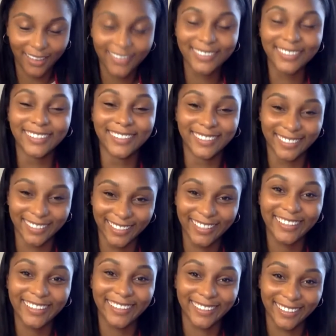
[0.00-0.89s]
Which is, you
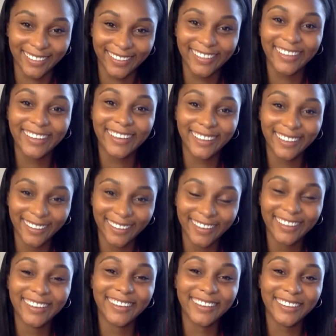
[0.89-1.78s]
know,
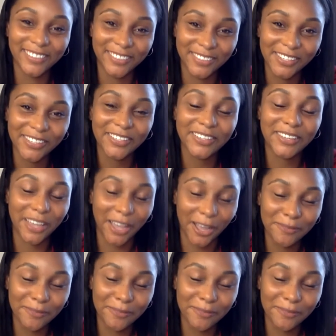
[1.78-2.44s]
I can go